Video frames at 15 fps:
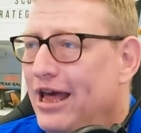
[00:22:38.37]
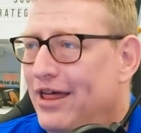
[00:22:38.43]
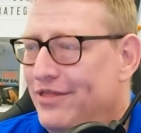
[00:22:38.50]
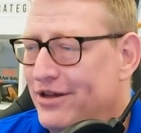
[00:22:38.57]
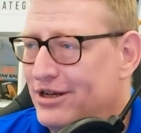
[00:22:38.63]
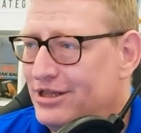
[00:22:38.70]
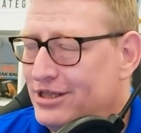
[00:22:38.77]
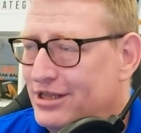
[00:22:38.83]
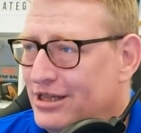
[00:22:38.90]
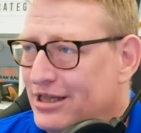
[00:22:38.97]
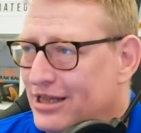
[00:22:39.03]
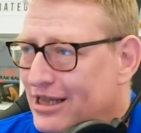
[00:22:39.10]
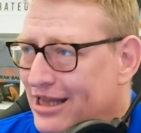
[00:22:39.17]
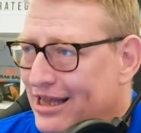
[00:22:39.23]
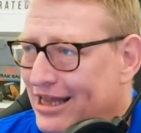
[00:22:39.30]
There's
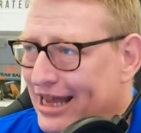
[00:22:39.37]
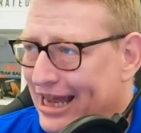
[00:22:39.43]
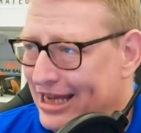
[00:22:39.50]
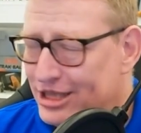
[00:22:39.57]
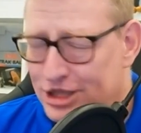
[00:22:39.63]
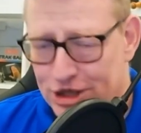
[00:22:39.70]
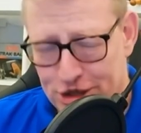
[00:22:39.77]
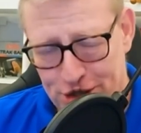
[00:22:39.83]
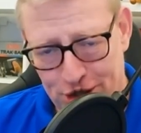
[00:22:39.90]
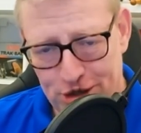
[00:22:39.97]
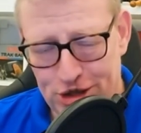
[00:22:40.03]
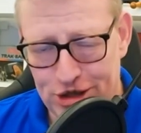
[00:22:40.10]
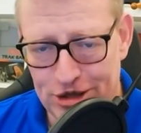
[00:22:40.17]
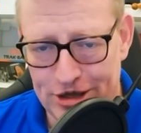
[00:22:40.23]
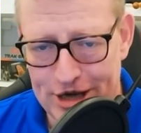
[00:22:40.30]

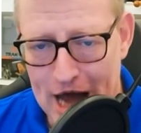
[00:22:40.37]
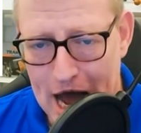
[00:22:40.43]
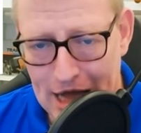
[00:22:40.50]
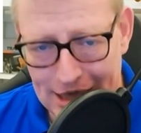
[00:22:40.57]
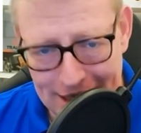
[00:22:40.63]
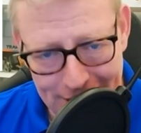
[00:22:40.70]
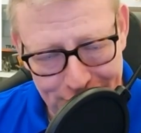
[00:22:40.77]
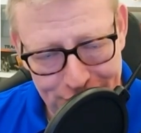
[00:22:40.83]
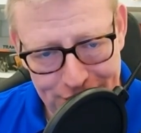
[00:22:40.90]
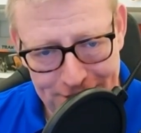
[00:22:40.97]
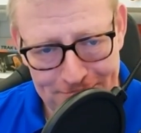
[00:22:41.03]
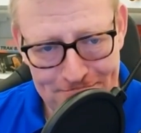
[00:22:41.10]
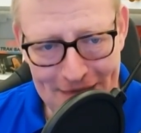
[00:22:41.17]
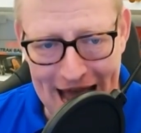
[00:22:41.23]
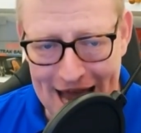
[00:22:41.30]
institutional knowledge
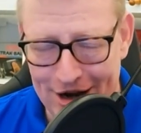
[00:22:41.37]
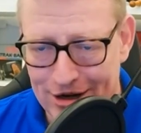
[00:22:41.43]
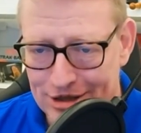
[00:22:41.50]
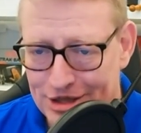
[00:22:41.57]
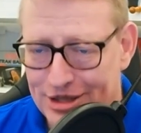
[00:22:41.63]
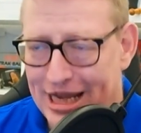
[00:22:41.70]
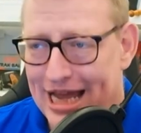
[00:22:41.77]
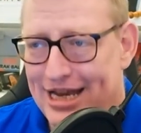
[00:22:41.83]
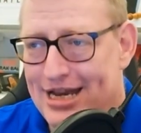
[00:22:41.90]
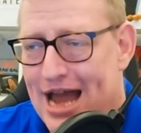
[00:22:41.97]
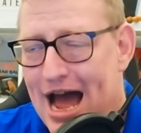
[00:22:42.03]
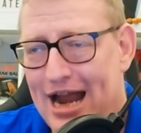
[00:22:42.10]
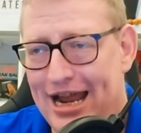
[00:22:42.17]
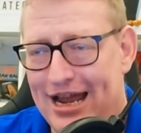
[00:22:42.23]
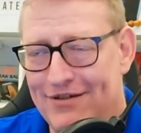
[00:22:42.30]
matters, and
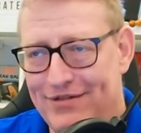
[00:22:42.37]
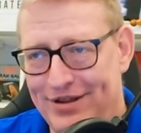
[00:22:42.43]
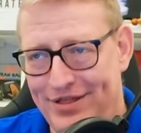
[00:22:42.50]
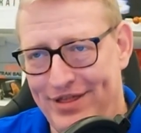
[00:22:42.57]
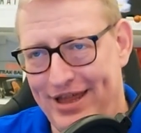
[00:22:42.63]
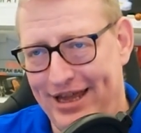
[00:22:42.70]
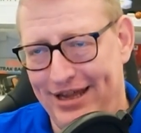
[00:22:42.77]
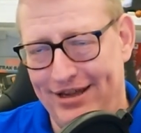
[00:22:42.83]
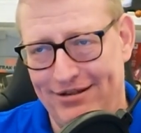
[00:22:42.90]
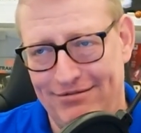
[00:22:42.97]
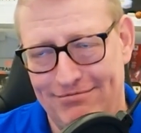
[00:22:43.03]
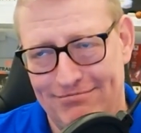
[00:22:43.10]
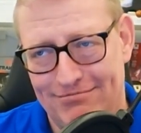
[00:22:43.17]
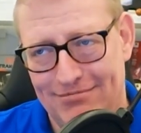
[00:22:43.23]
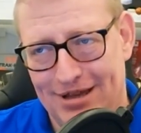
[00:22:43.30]
not everything
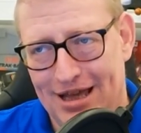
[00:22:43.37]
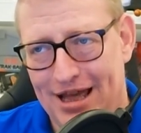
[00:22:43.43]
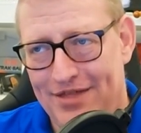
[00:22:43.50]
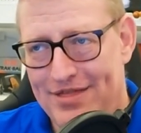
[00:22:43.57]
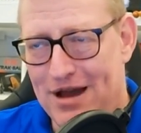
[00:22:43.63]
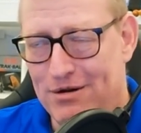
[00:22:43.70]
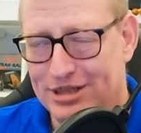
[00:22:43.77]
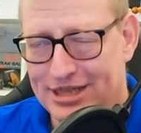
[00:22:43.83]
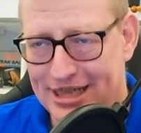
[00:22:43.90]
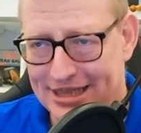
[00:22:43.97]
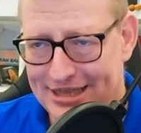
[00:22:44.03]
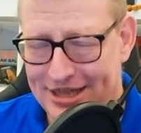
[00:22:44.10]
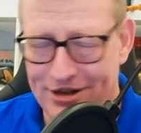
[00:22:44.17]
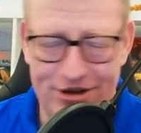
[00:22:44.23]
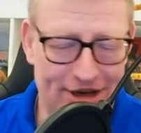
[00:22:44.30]
that was
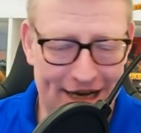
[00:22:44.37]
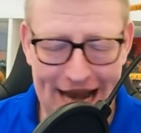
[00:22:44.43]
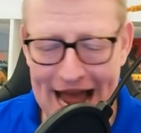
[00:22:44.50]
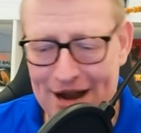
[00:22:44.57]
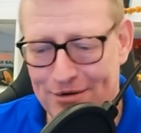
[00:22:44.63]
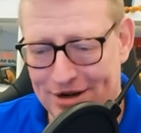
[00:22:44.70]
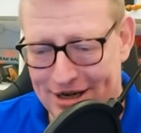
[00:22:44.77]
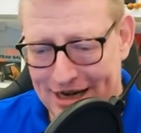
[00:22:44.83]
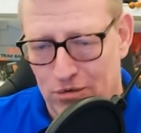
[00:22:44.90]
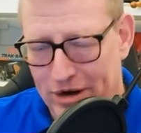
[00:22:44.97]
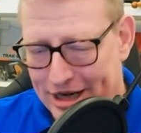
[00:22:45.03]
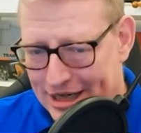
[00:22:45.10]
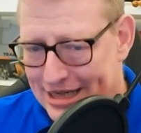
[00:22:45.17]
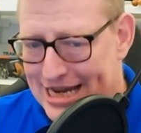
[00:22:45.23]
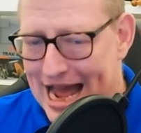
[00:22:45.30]
considered inadequate,
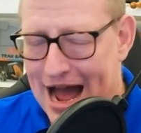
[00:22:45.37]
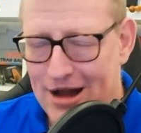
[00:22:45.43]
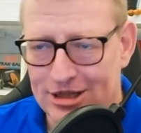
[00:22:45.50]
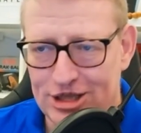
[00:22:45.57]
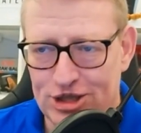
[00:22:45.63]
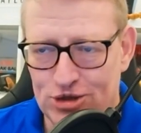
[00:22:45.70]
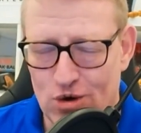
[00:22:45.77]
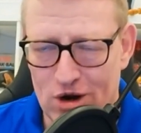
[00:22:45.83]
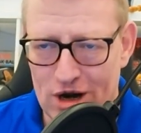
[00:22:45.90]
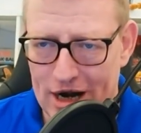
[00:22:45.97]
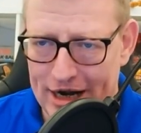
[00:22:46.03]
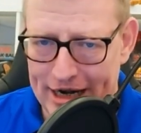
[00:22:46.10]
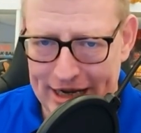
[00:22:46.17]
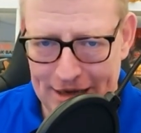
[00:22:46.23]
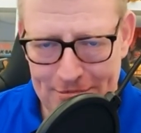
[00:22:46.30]
written down, stored on
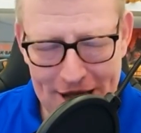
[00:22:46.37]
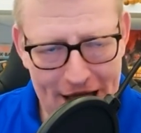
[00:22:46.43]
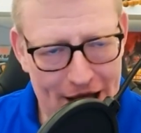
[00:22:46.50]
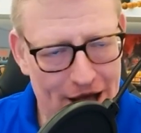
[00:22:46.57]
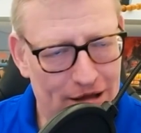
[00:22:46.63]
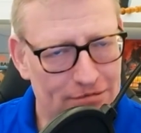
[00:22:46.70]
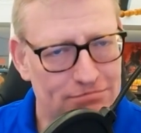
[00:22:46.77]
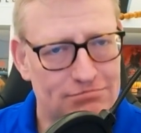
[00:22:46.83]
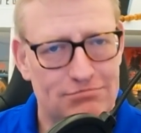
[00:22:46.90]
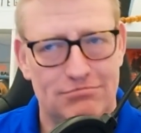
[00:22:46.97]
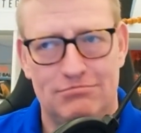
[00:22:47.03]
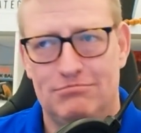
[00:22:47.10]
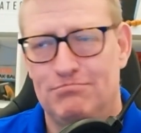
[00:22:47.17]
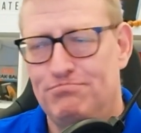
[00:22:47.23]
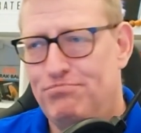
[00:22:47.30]
an email,
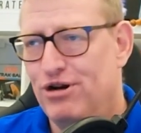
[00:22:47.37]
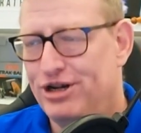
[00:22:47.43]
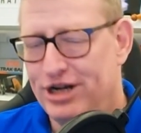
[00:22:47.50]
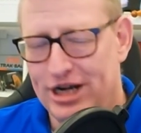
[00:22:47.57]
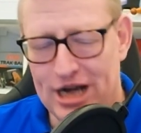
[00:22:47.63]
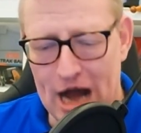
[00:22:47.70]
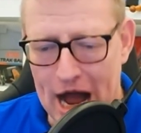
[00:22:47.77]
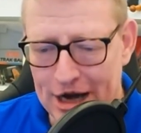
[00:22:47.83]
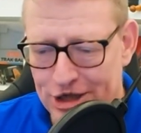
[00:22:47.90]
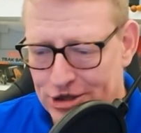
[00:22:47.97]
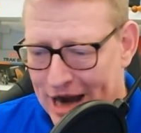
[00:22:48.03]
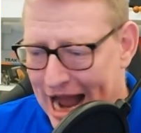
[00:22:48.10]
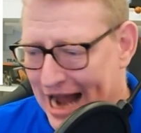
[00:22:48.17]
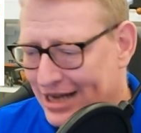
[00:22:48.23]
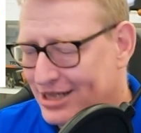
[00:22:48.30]
put in a
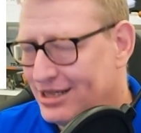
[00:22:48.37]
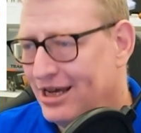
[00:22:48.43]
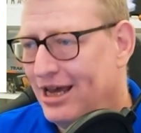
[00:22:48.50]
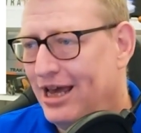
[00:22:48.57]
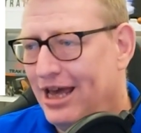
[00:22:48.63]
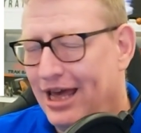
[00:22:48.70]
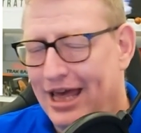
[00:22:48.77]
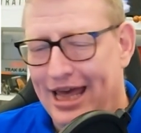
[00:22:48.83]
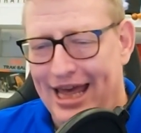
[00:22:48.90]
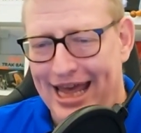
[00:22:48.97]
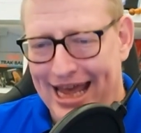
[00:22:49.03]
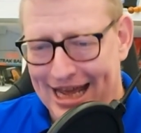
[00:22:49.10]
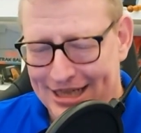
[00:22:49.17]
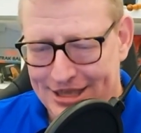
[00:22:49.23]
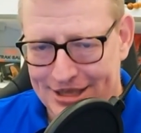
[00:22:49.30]
contract.
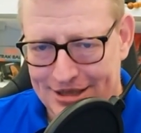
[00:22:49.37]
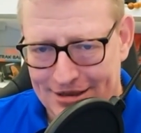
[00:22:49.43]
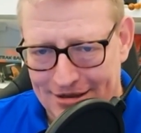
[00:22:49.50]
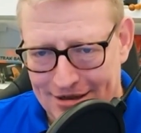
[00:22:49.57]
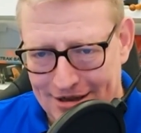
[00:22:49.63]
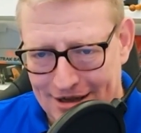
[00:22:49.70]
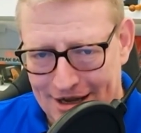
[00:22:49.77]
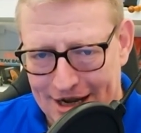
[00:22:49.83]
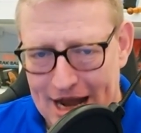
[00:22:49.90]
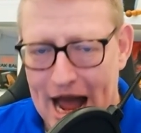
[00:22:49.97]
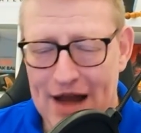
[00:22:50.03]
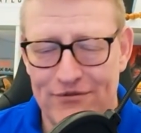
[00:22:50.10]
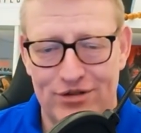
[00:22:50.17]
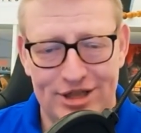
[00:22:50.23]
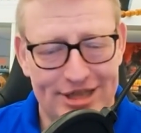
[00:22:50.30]
It's
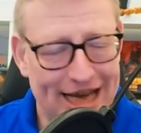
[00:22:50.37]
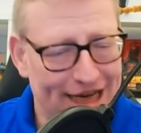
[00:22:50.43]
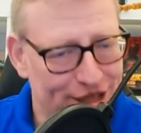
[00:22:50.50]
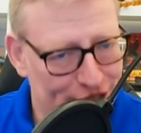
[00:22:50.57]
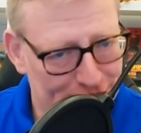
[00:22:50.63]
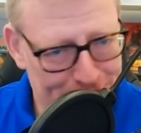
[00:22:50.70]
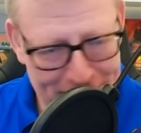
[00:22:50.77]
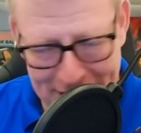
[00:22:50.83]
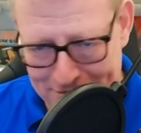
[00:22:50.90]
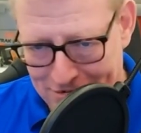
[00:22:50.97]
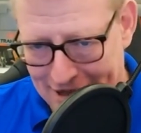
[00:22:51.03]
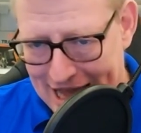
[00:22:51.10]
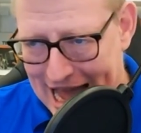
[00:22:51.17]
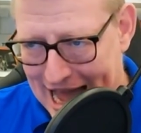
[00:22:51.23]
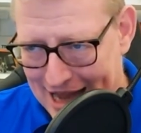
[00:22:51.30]
conversations people
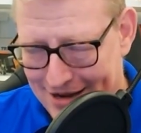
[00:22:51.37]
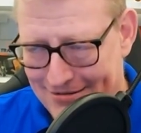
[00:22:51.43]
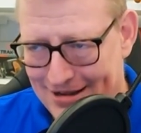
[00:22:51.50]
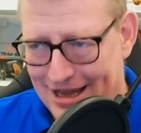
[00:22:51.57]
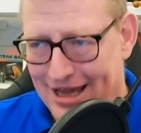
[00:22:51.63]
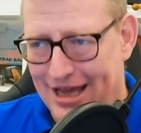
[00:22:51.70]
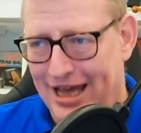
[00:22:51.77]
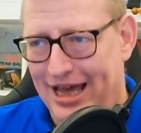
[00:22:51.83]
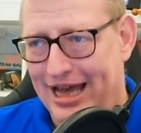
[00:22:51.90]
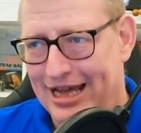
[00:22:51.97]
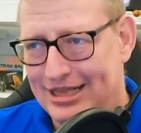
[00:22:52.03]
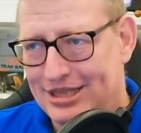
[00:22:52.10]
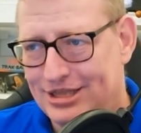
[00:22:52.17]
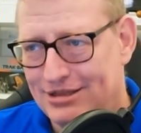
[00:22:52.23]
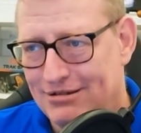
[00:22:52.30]
had.
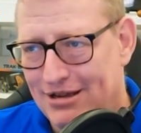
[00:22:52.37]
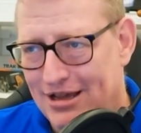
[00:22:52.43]
It's